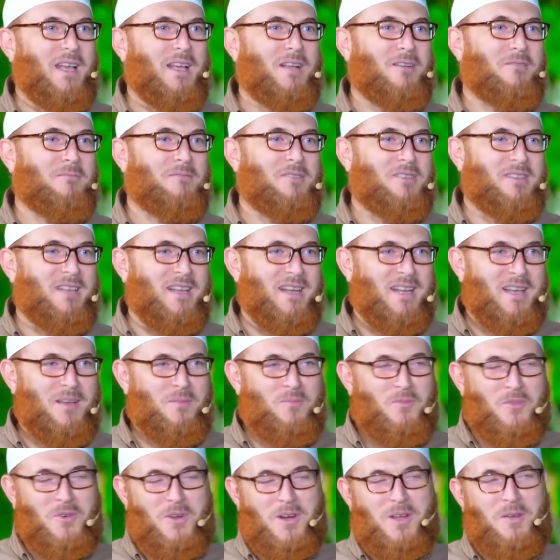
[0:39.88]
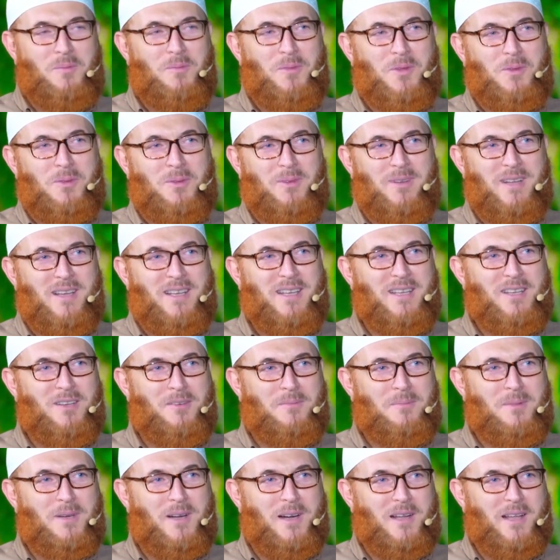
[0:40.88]
alaikum salam wa
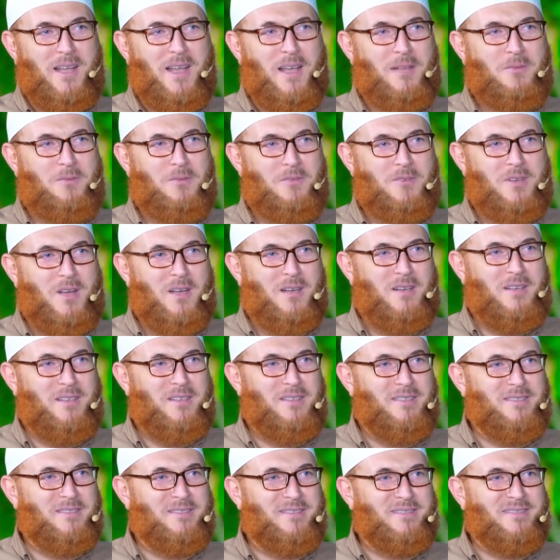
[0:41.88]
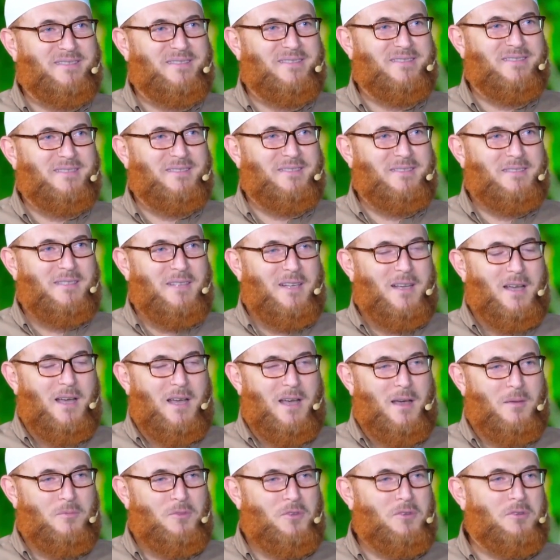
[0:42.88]
rahmatullahi wa barakatuh, John. How are you doing, Sheikh?
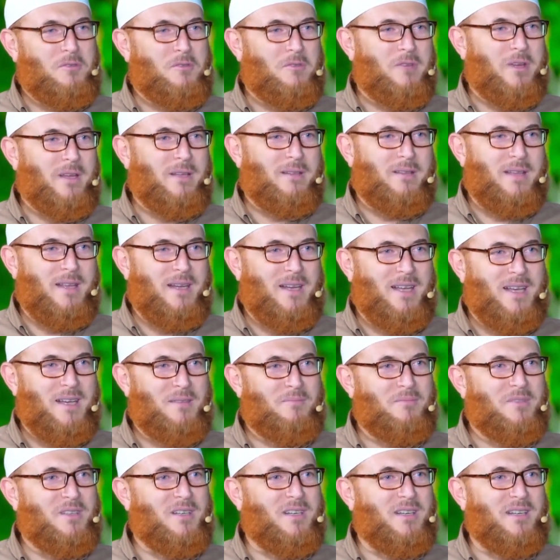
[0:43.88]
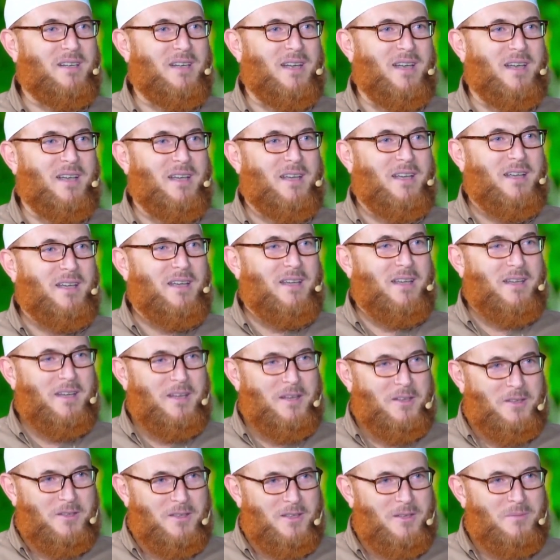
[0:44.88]
I'm doing great, alhamdulillah.
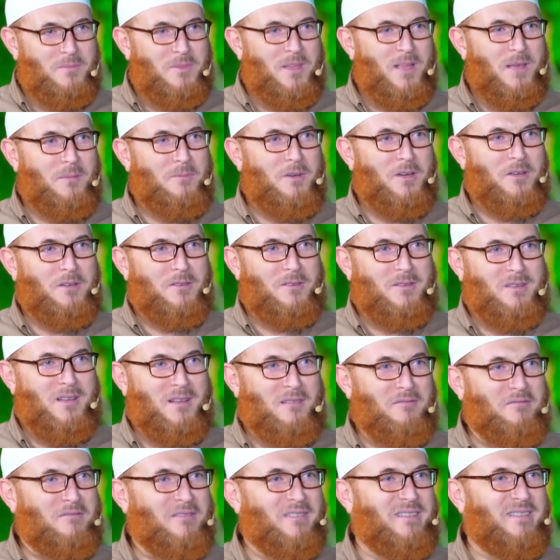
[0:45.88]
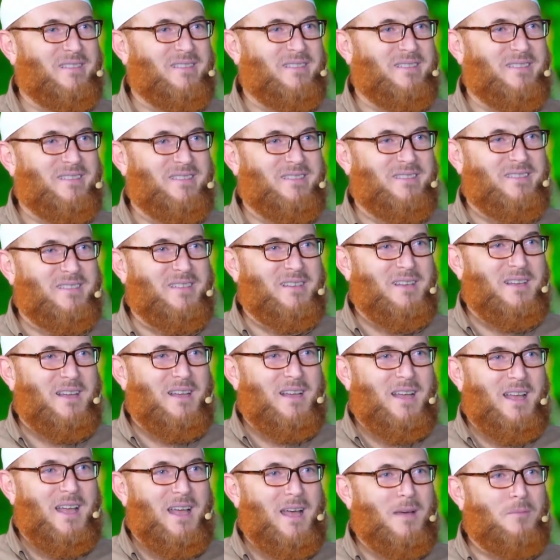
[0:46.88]
Alhamdulillah. You tell me How about yourself. Huh?
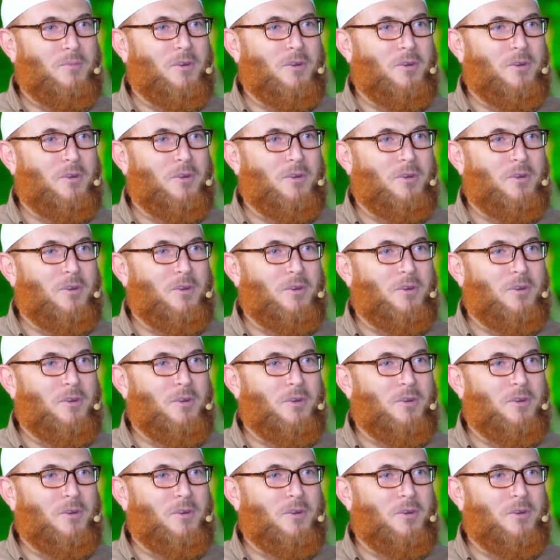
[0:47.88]
How